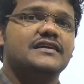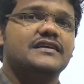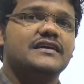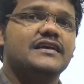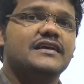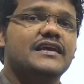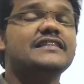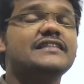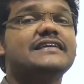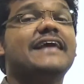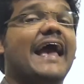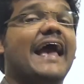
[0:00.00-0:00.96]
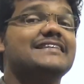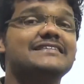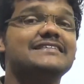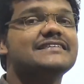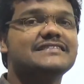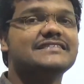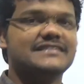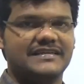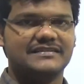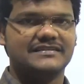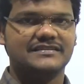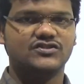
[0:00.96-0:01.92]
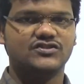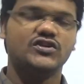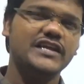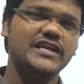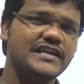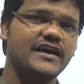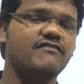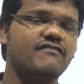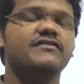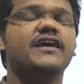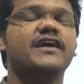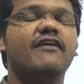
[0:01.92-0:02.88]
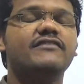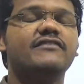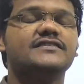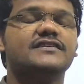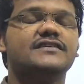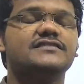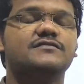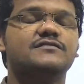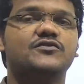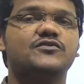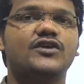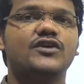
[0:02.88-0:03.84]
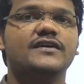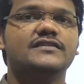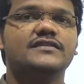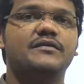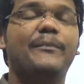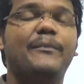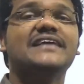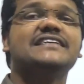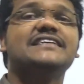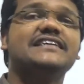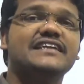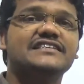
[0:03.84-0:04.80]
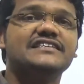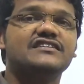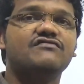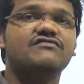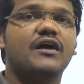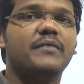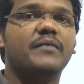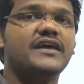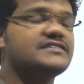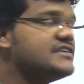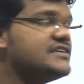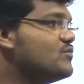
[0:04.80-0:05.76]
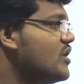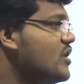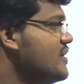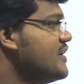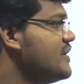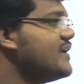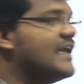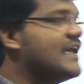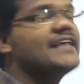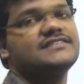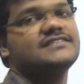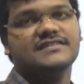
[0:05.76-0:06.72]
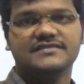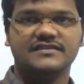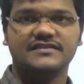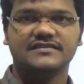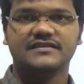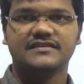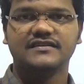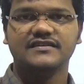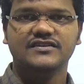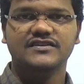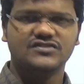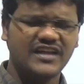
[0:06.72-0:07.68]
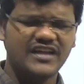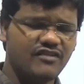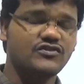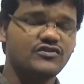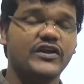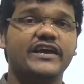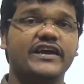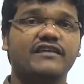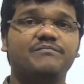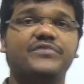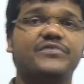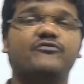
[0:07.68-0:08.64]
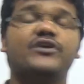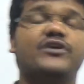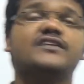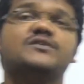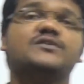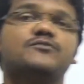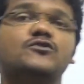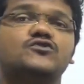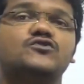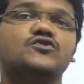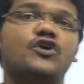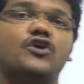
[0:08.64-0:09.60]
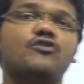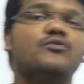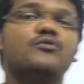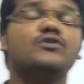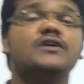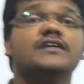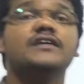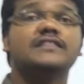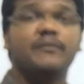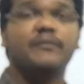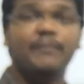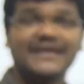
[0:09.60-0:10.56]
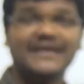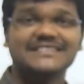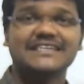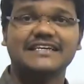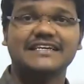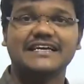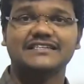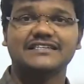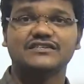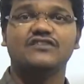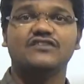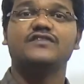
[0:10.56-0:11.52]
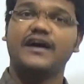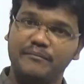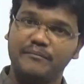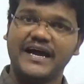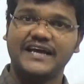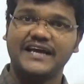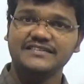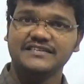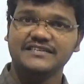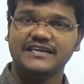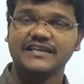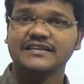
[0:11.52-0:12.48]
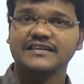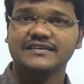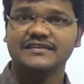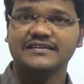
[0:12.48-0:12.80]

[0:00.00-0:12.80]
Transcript: in gaseous state. So till now we have discussed about what the basic nature of amines in what gaseous state. Right? So now today we are supposed to talk about the basic nature of amines in